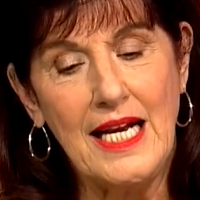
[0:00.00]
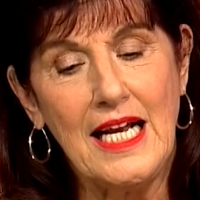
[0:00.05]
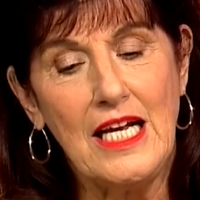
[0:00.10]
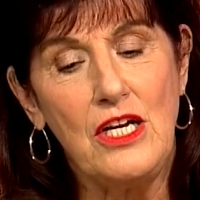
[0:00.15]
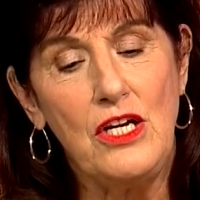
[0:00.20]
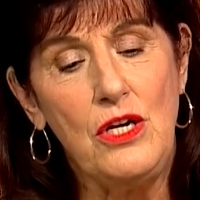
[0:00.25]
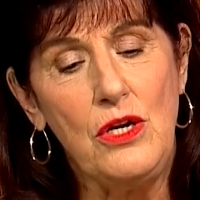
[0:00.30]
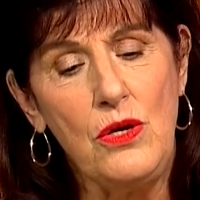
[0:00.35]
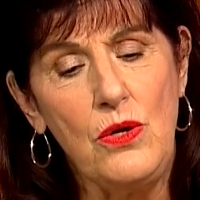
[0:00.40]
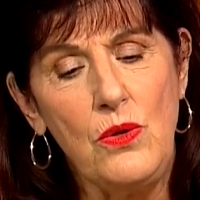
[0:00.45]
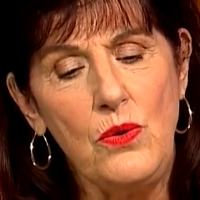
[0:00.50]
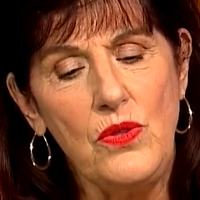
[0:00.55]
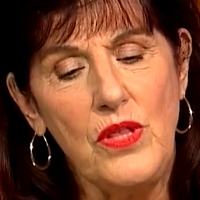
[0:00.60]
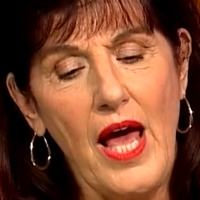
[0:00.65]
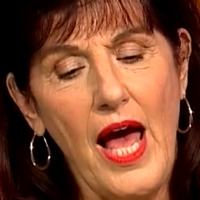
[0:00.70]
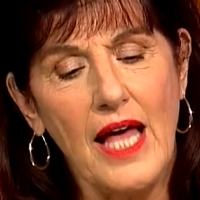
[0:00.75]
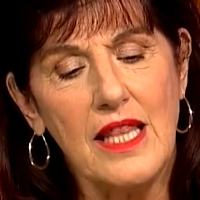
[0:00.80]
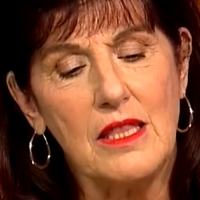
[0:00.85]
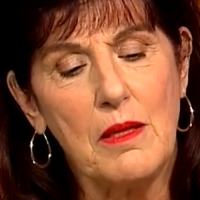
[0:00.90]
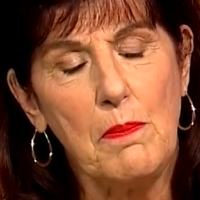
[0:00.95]
And I
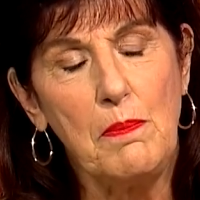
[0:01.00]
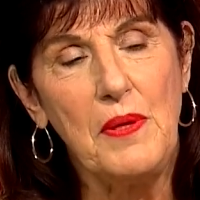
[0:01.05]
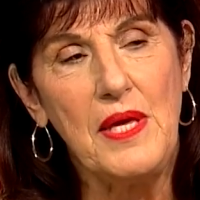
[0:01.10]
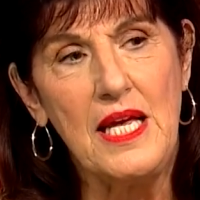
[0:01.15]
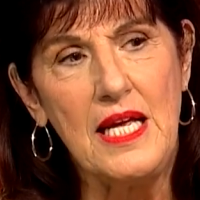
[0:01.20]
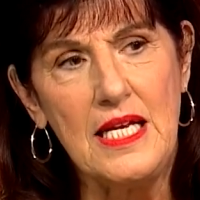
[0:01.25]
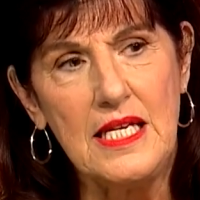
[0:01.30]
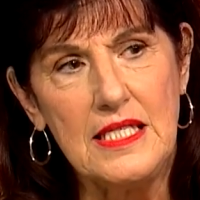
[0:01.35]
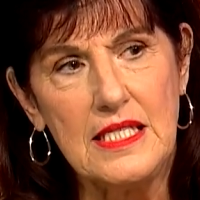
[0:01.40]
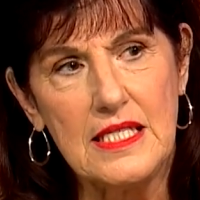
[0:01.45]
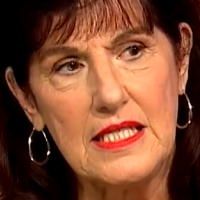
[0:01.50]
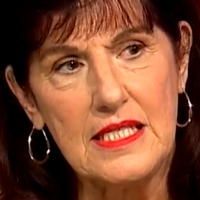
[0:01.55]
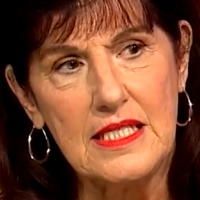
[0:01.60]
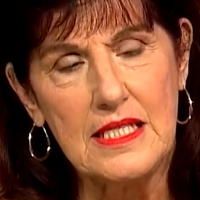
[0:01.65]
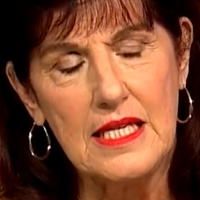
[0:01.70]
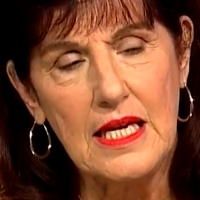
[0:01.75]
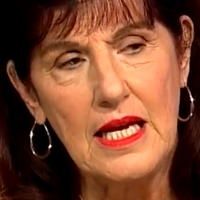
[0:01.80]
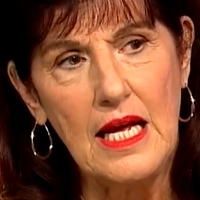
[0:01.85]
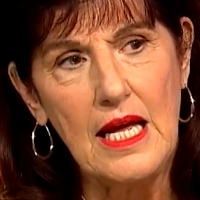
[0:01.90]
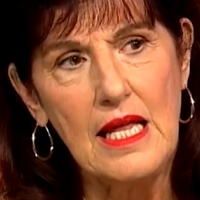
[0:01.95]
knew that the
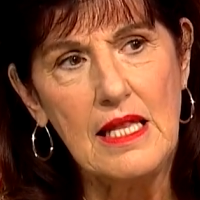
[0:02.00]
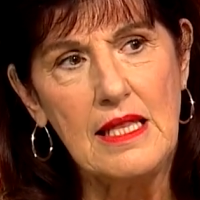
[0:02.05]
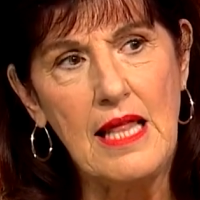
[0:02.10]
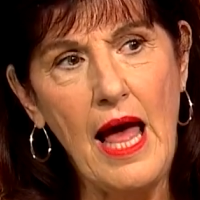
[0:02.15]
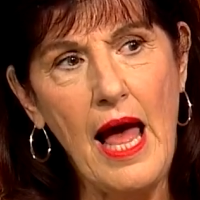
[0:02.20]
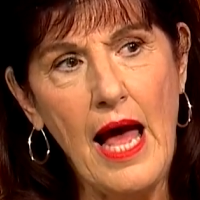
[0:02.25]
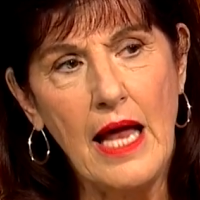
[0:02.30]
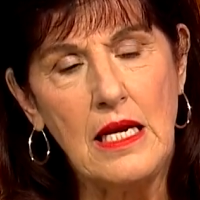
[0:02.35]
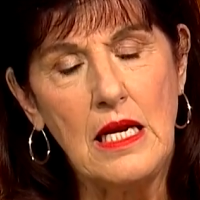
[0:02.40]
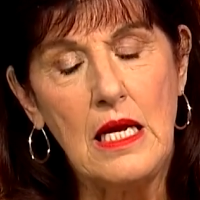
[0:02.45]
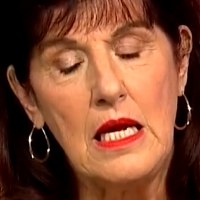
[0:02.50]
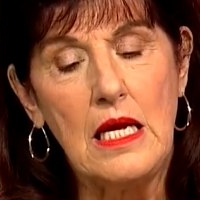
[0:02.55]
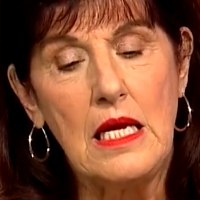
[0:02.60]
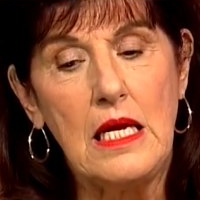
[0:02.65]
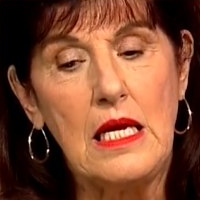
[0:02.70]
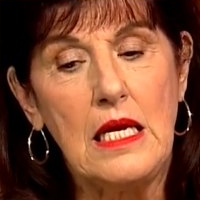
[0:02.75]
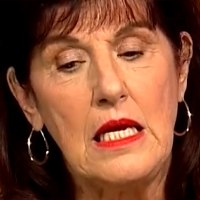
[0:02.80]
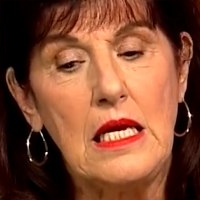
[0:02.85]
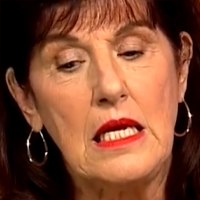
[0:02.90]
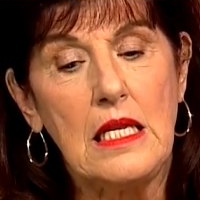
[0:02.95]
pins that
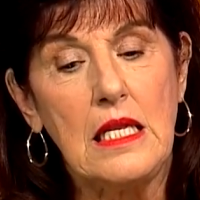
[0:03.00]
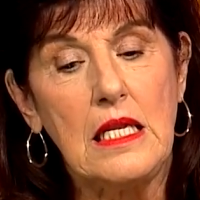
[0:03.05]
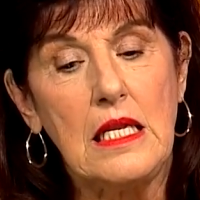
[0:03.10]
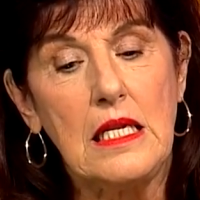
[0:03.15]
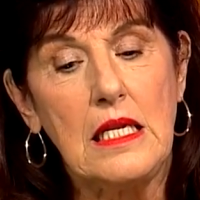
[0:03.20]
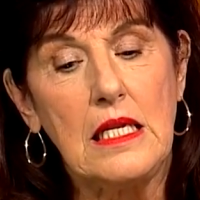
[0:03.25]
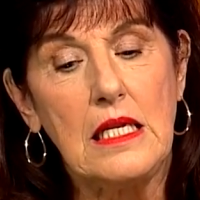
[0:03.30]
he,